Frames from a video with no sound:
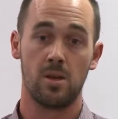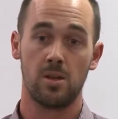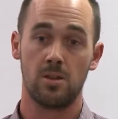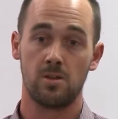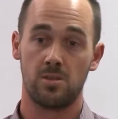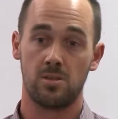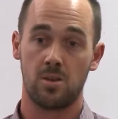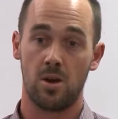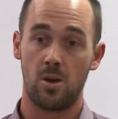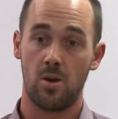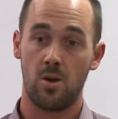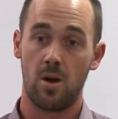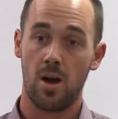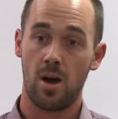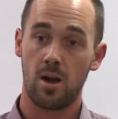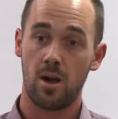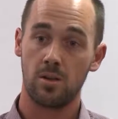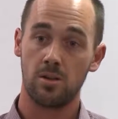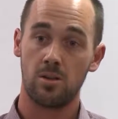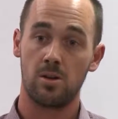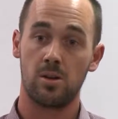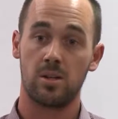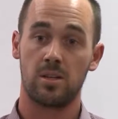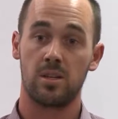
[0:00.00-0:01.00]
So
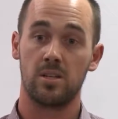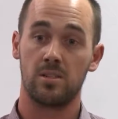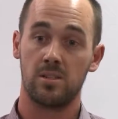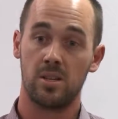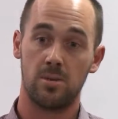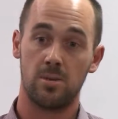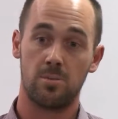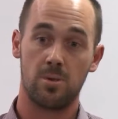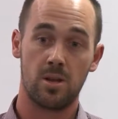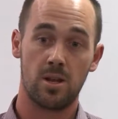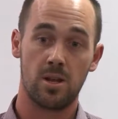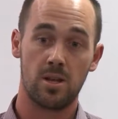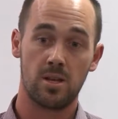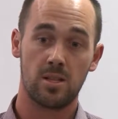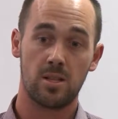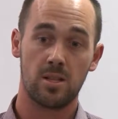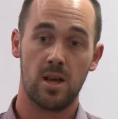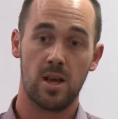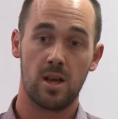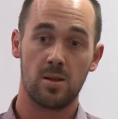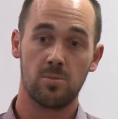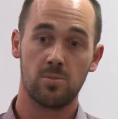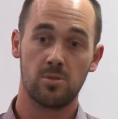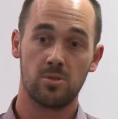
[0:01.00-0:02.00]
unlike your TPD
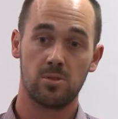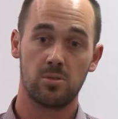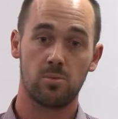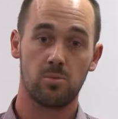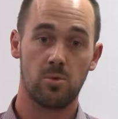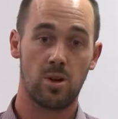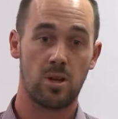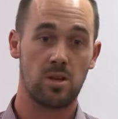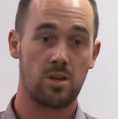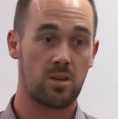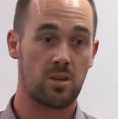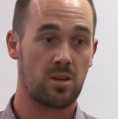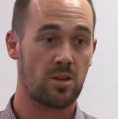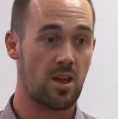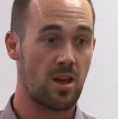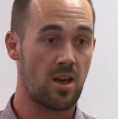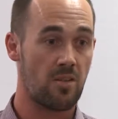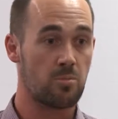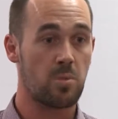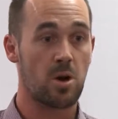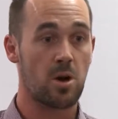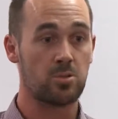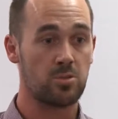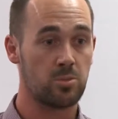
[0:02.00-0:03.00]
claims, where you can
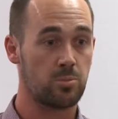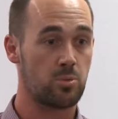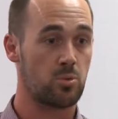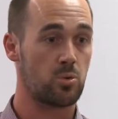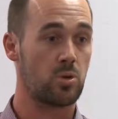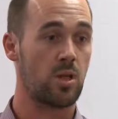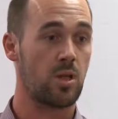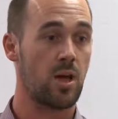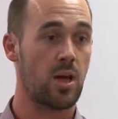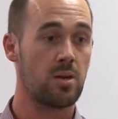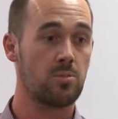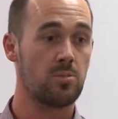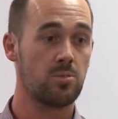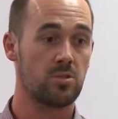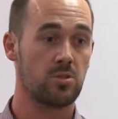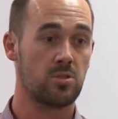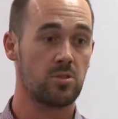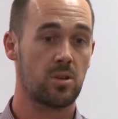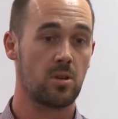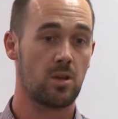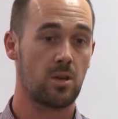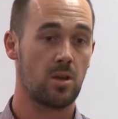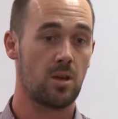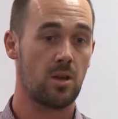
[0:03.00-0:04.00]
have multiple claims,
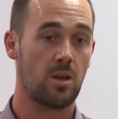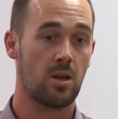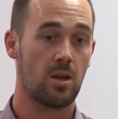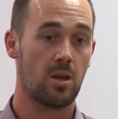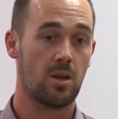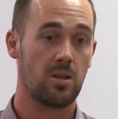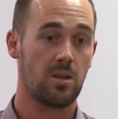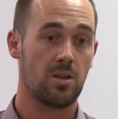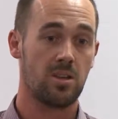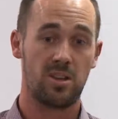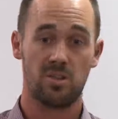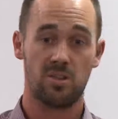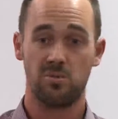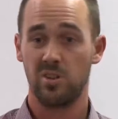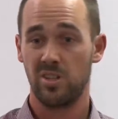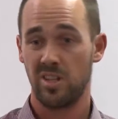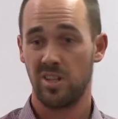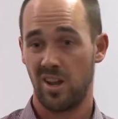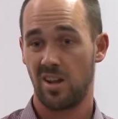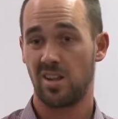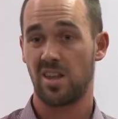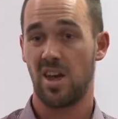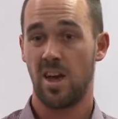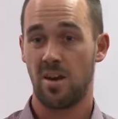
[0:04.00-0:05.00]
you can
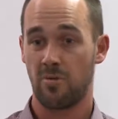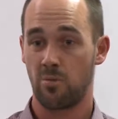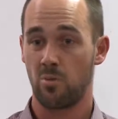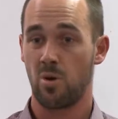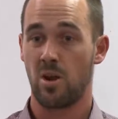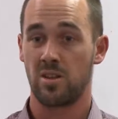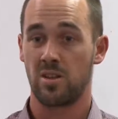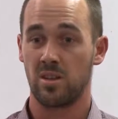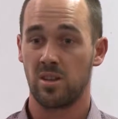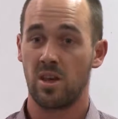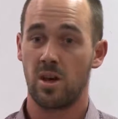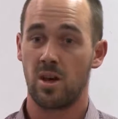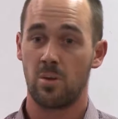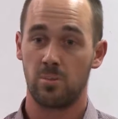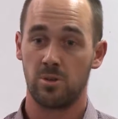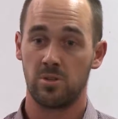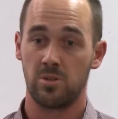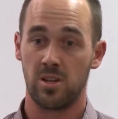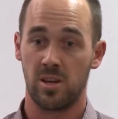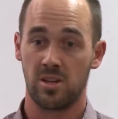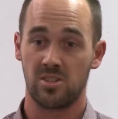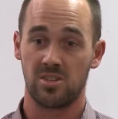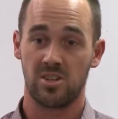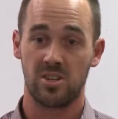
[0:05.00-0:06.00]
really only have one income
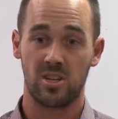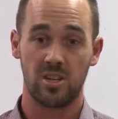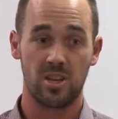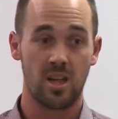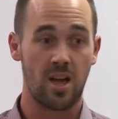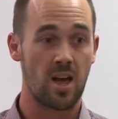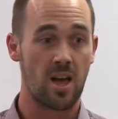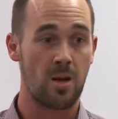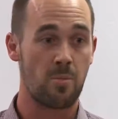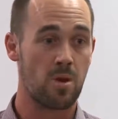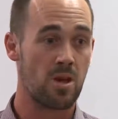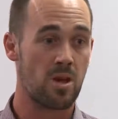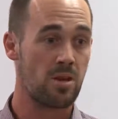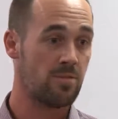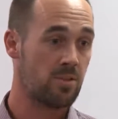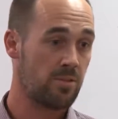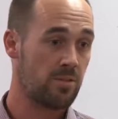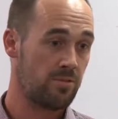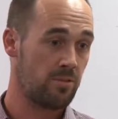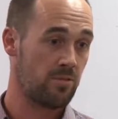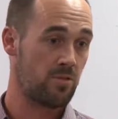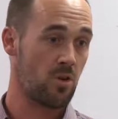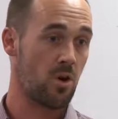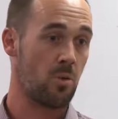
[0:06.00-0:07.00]
protection claim, even
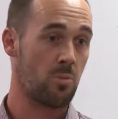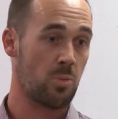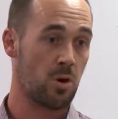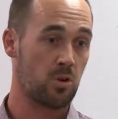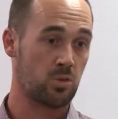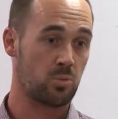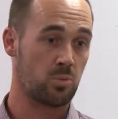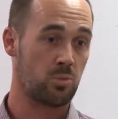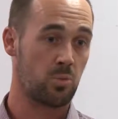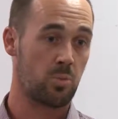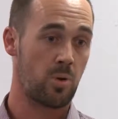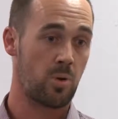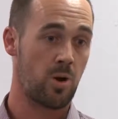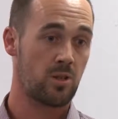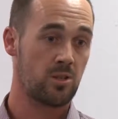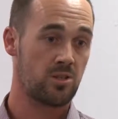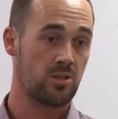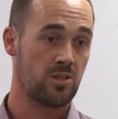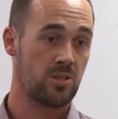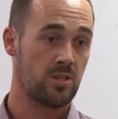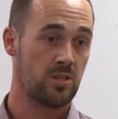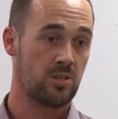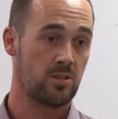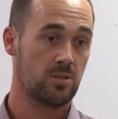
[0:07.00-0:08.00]
if you've got multiple
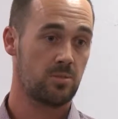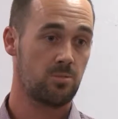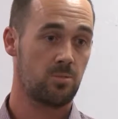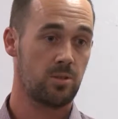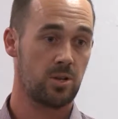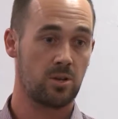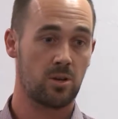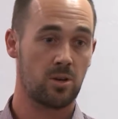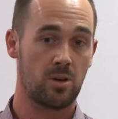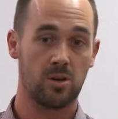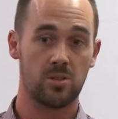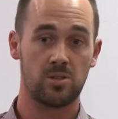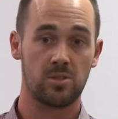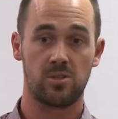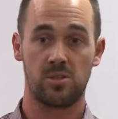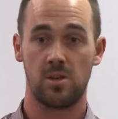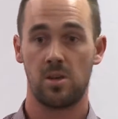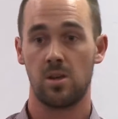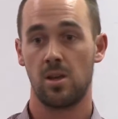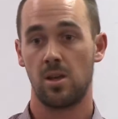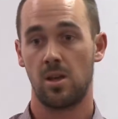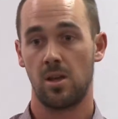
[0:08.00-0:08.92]
policies, because